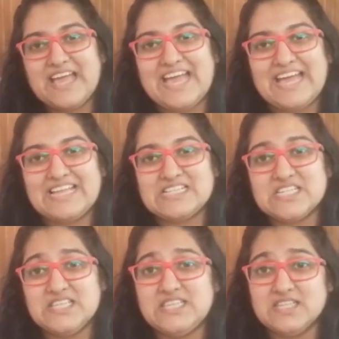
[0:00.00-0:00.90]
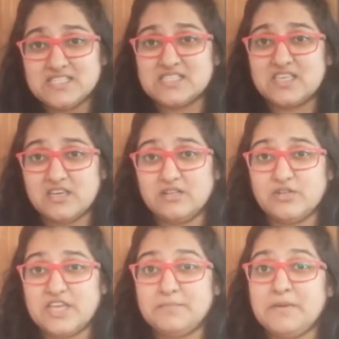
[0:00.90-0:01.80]
and this skill
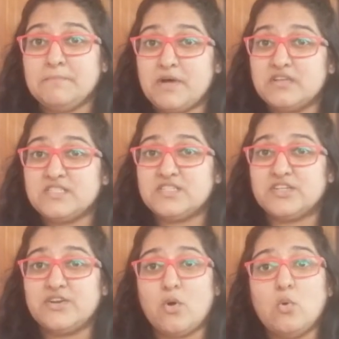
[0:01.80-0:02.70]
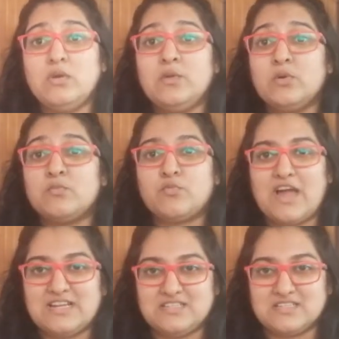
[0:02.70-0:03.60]
can be mastered only with
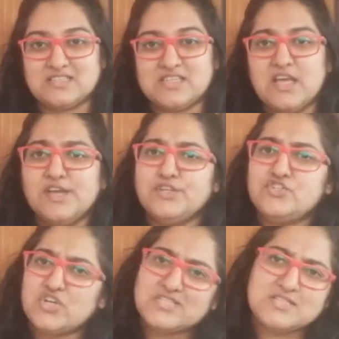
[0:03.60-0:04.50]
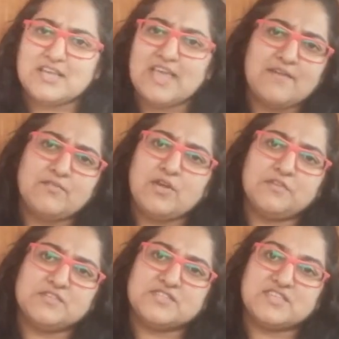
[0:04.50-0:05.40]
practice, just like every
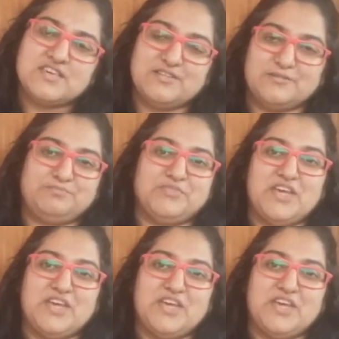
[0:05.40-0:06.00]
other skill.